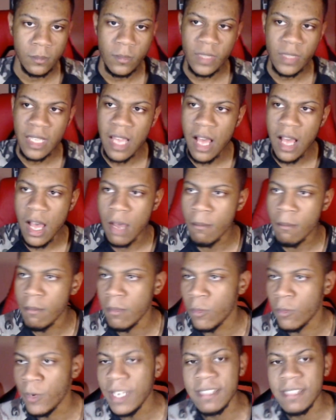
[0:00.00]

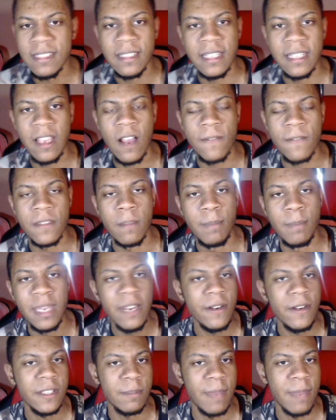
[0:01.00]
recently off the
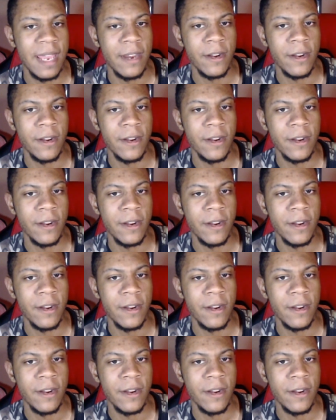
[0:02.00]
Beerus banner,